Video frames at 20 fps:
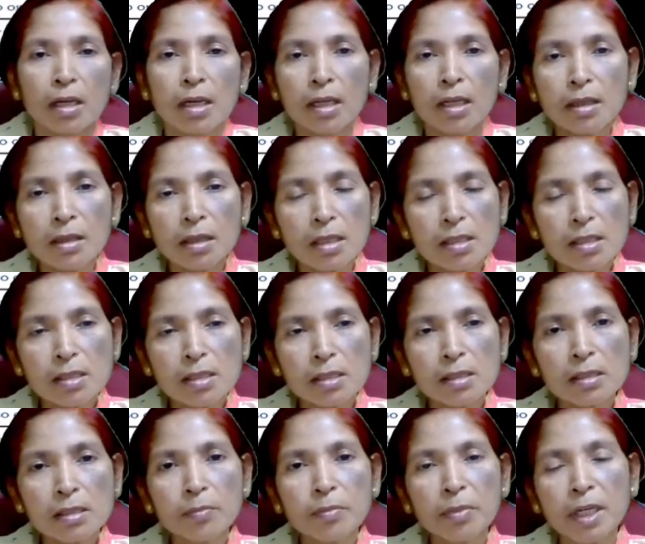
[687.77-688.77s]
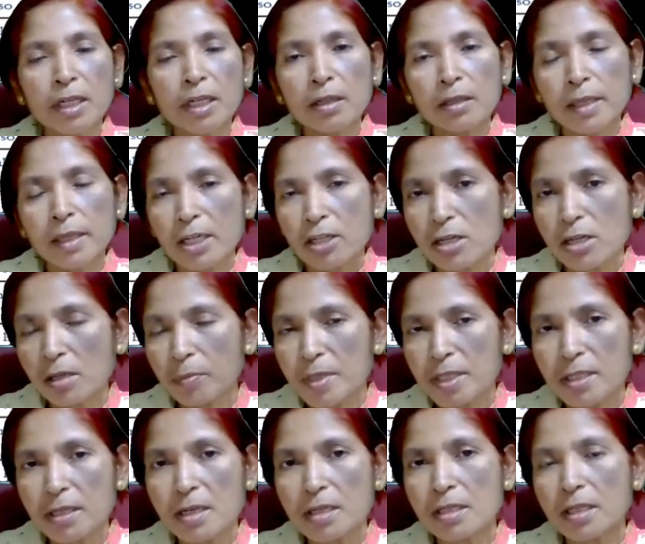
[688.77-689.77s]
In this international
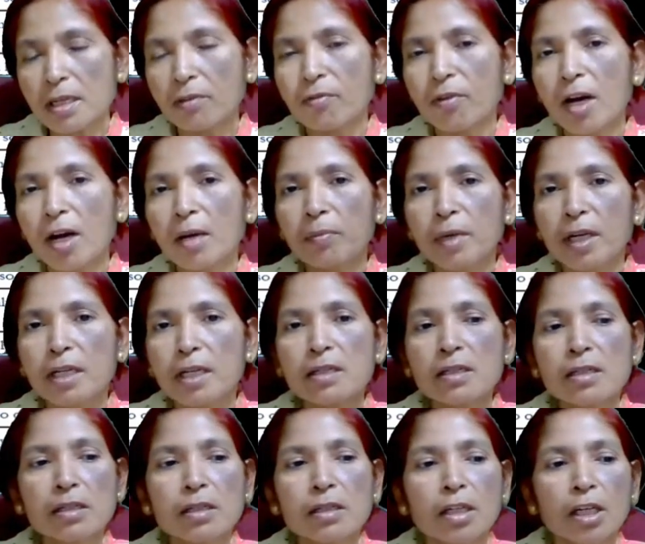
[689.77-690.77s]
business environment,